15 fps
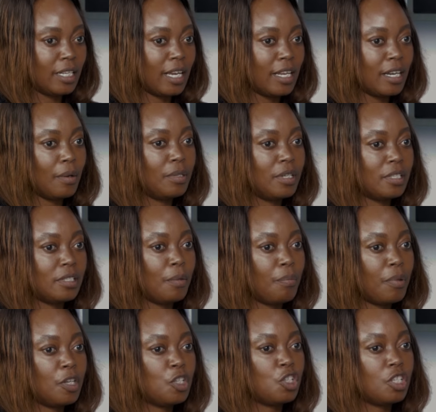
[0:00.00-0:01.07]
can, does a
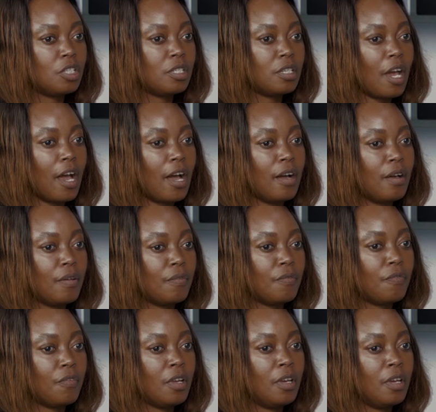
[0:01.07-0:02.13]
patient have